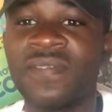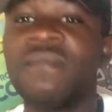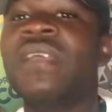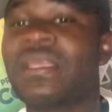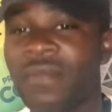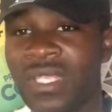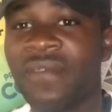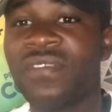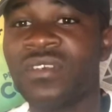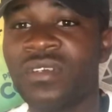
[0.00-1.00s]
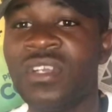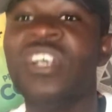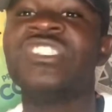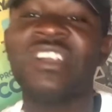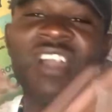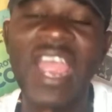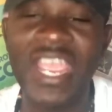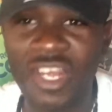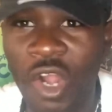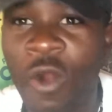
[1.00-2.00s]
Make it better for you. So right
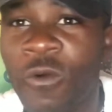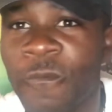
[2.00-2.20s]
now,